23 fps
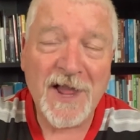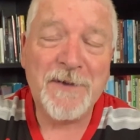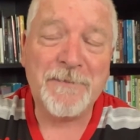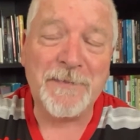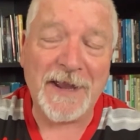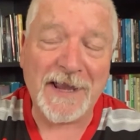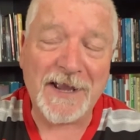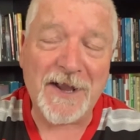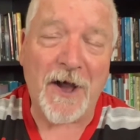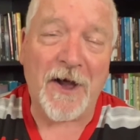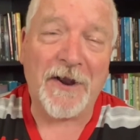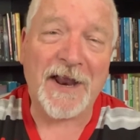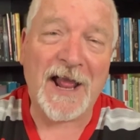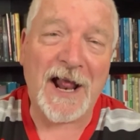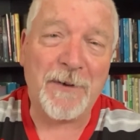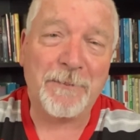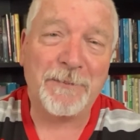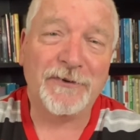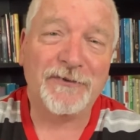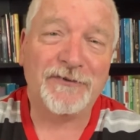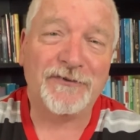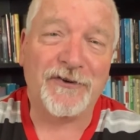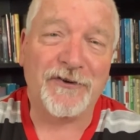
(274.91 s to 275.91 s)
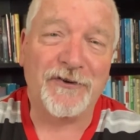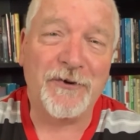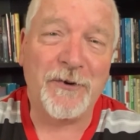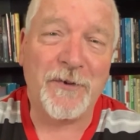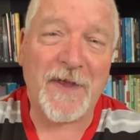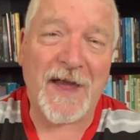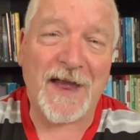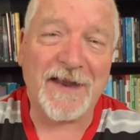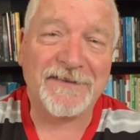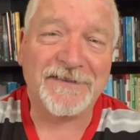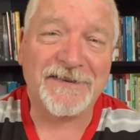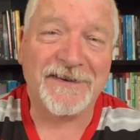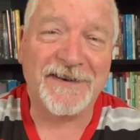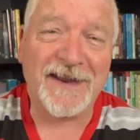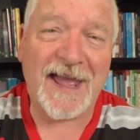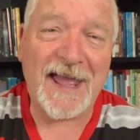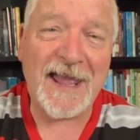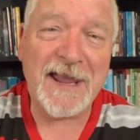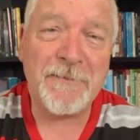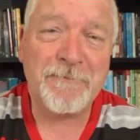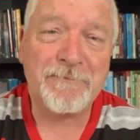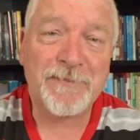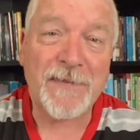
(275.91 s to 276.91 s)
May God help us to do that
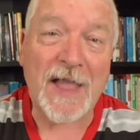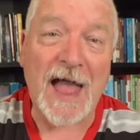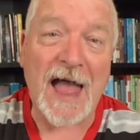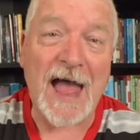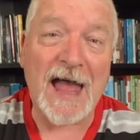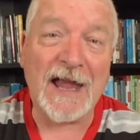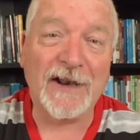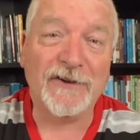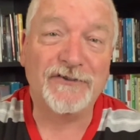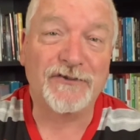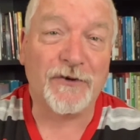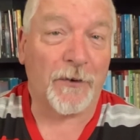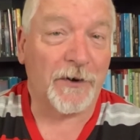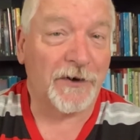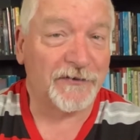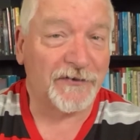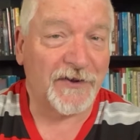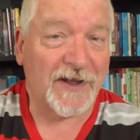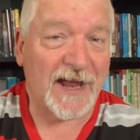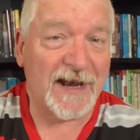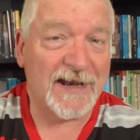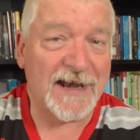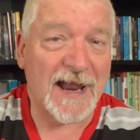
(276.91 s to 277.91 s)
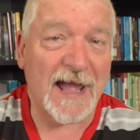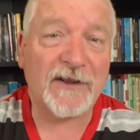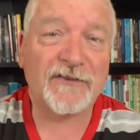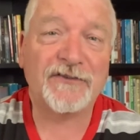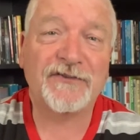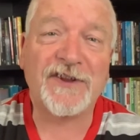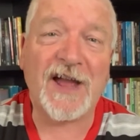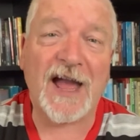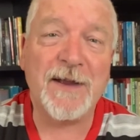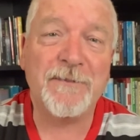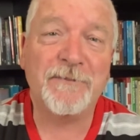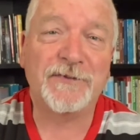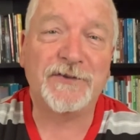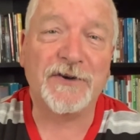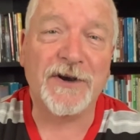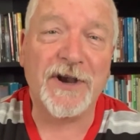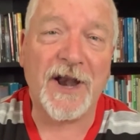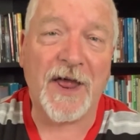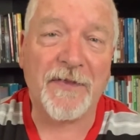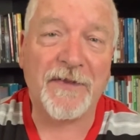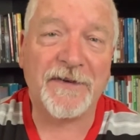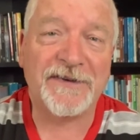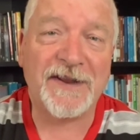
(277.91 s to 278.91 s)
today. And join us again next time for
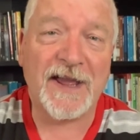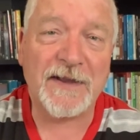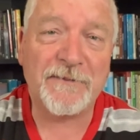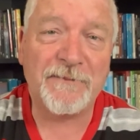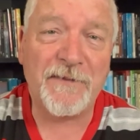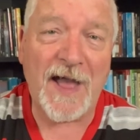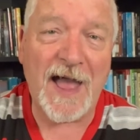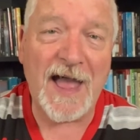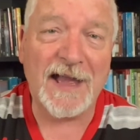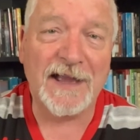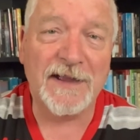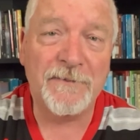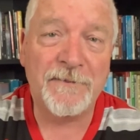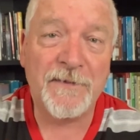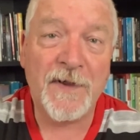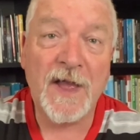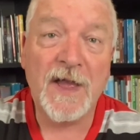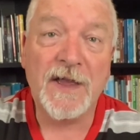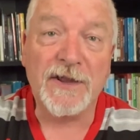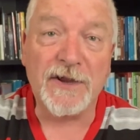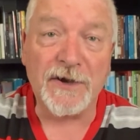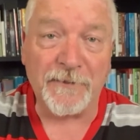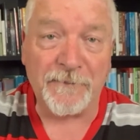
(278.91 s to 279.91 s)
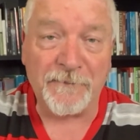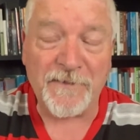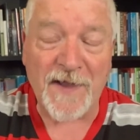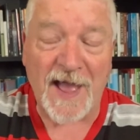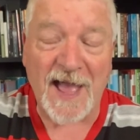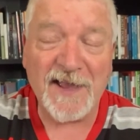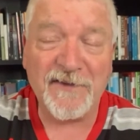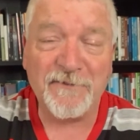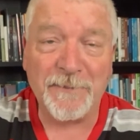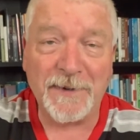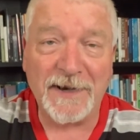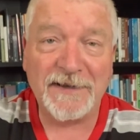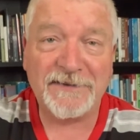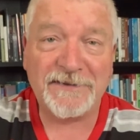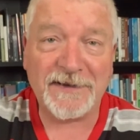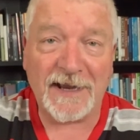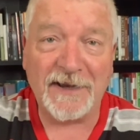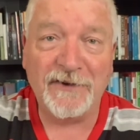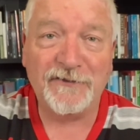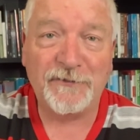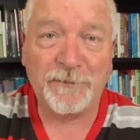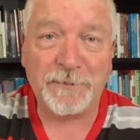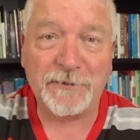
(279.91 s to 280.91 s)
another Take 5, your 5-minute
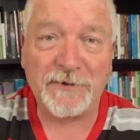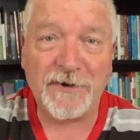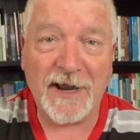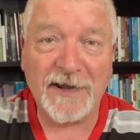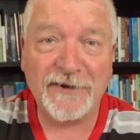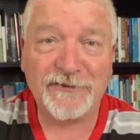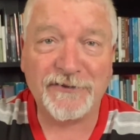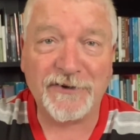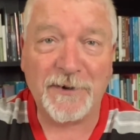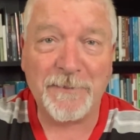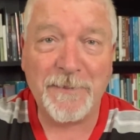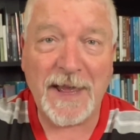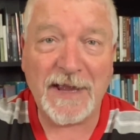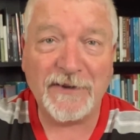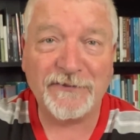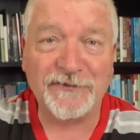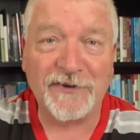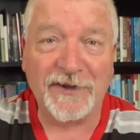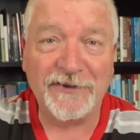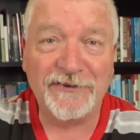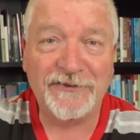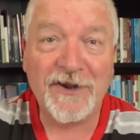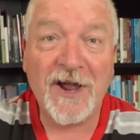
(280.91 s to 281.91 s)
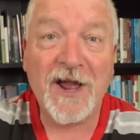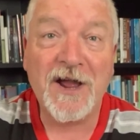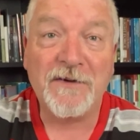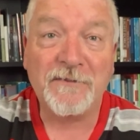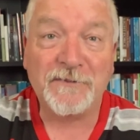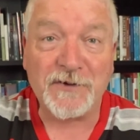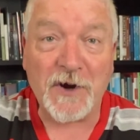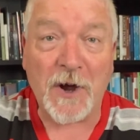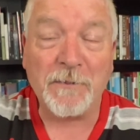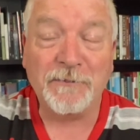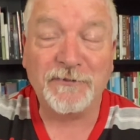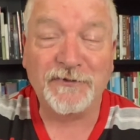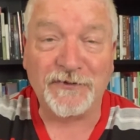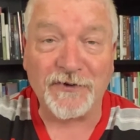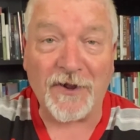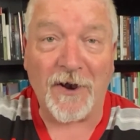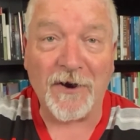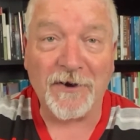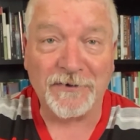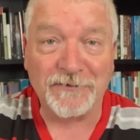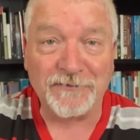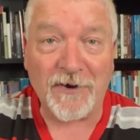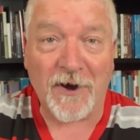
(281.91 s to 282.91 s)
inspirational message from
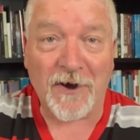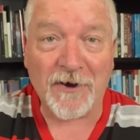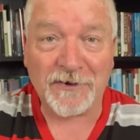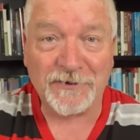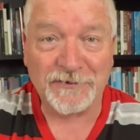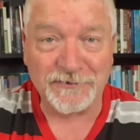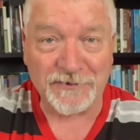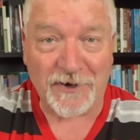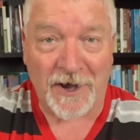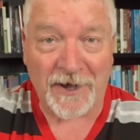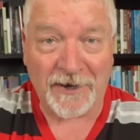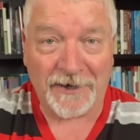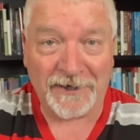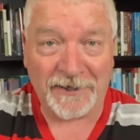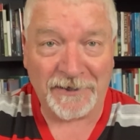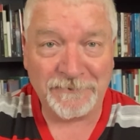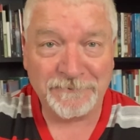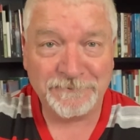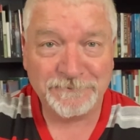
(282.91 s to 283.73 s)
Solid Rock Drogheda.